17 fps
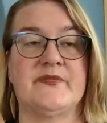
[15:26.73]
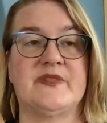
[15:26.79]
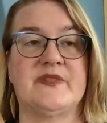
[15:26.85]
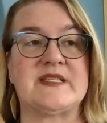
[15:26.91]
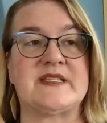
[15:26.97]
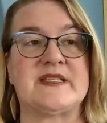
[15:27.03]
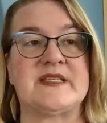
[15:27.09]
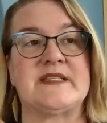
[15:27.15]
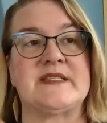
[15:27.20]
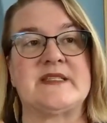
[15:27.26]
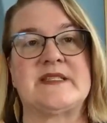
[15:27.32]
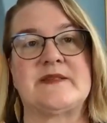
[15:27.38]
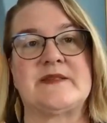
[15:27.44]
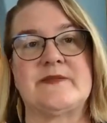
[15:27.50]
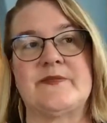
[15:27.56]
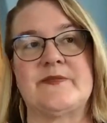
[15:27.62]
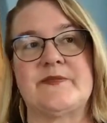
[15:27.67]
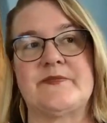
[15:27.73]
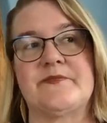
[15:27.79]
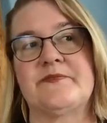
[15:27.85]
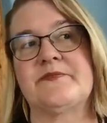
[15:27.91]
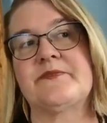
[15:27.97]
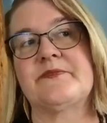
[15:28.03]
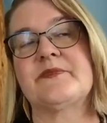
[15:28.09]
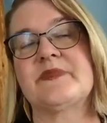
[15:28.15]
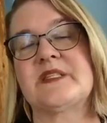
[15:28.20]
This is
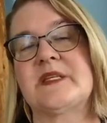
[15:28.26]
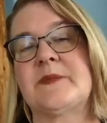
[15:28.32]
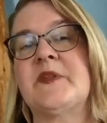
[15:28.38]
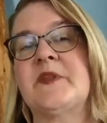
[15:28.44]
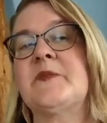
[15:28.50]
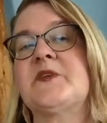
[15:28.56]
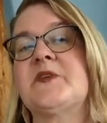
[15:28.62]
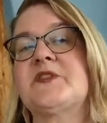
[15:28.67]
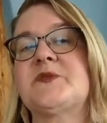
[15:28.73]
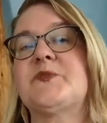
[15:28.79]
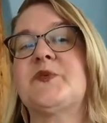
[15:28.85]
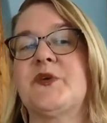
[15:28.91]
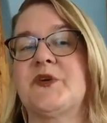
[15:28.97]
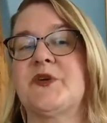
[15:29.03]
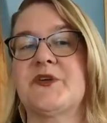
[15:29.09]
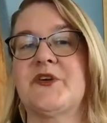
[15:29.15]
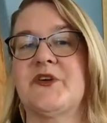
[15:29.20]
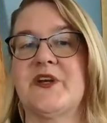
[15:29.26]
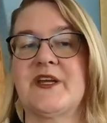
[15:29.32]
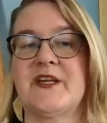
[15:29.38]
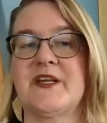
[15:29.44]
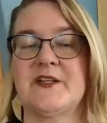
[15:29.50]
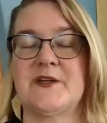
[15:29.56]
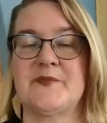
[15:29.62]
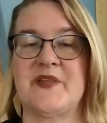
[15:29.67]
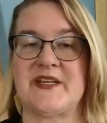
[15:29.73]
some of the most important
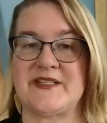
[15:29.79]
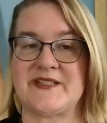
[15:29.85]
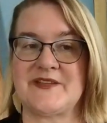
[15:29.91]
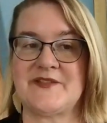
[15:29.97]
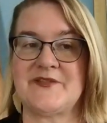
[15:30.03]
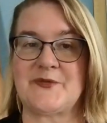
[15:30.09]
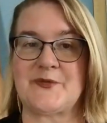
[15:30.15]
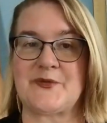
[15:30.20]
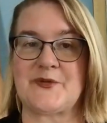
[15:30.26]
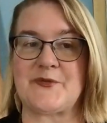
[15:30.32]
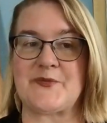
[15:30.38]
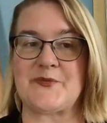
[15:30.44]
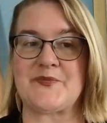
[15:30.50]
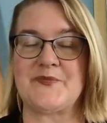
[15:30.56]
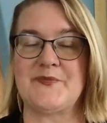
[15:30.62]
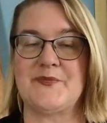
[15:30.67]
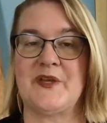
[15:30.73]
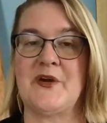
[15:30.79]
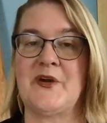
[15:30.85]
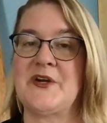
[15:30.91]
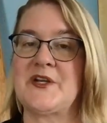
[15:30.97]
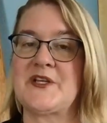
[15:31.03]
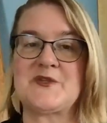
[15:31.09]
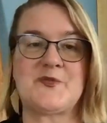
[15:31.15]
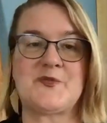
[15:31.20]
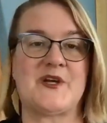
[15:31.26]
curriculum that is in the room
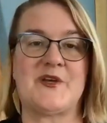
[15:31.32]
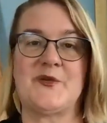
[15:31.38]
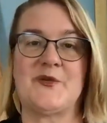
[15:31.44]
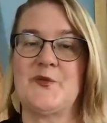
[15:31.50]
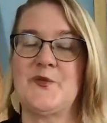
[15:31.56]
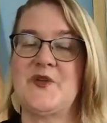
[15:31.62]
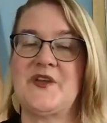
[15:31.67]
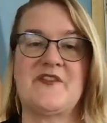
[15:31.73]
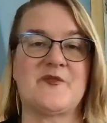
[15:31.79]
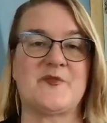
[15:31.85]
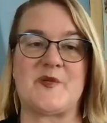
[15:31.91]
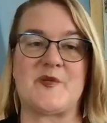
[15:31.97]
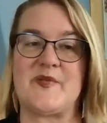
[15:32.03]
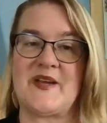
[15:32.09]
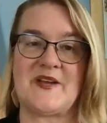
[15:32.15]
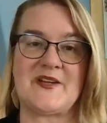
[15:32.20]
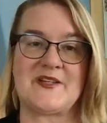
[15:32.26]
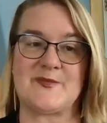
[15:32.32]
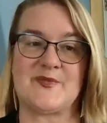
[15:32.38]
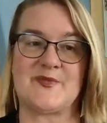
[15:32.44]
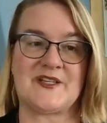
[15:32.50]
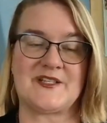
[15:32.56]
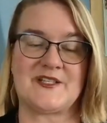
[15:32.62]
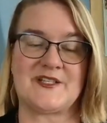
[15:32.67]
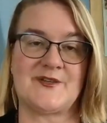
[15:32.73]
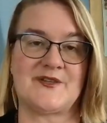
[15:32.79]
beyond what we have prepared to
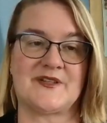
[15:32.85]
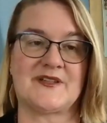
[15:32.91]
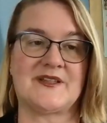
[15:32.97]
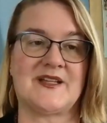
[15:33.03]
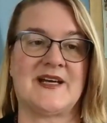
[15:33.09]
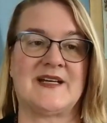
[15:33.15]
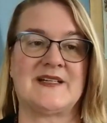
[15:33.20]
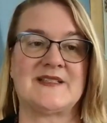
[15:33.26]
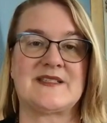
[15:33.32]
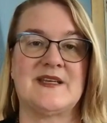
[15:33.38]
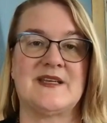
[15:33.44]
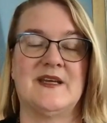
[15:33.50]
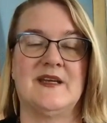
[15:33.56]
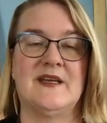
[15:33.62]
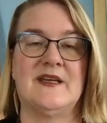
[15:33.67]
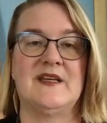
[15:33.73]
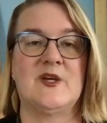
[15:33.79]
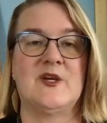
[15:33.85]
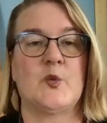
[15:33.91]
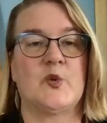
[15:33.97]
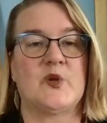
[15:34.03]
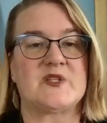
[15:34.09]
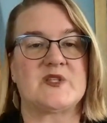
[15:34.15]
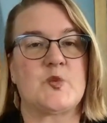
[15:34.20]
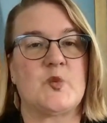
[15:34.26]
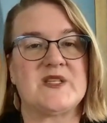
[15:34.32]
bring to you in class.
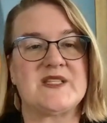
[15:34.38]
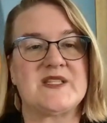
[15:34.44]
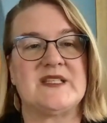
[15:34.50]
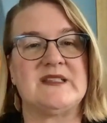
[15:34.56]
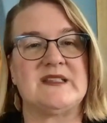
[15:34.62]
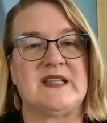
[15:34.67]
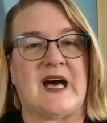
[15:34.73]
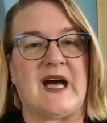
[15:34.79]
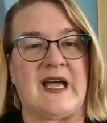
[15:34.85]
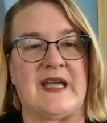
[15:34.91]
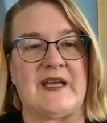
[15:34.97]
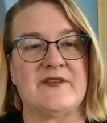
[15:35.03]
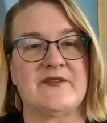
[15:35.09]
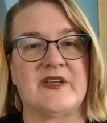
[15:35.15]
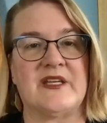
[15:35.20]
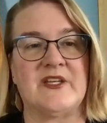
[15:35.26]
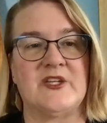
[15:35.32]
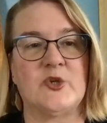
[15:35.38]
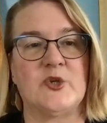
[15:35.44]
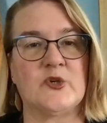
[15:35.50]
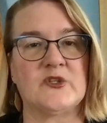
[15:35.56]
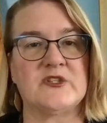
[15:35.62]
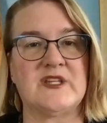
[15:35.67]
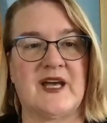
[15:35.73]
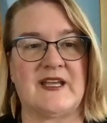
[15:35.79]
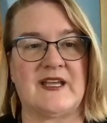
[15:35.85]
It's what's alive in
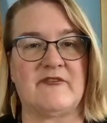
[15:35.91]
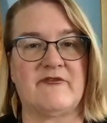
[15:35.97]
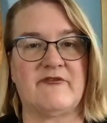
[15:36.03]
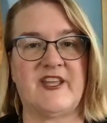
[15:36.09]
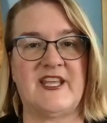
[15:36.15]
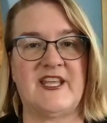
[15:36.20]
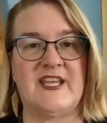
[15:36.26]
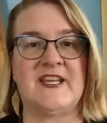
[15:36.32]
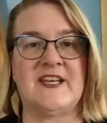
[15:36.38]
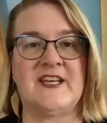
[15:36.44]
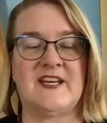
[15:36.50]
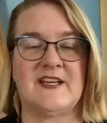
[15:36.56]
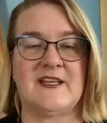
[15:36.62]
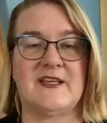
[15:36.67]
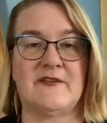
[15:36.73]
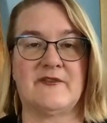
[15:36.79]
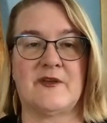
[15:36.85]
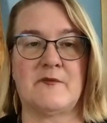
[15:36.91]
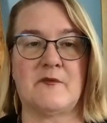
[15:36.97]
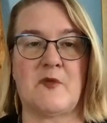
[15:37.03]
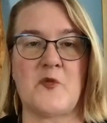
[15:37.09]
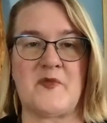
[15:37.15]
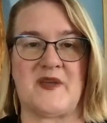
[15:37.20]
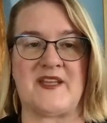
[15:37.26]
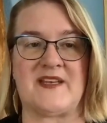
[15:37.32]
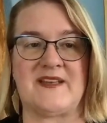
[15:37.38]
your life in a given
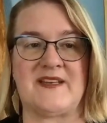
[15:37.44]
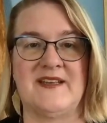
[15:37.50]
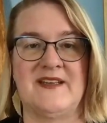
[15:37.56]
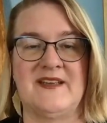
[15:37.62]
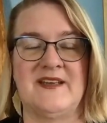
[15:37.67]
moment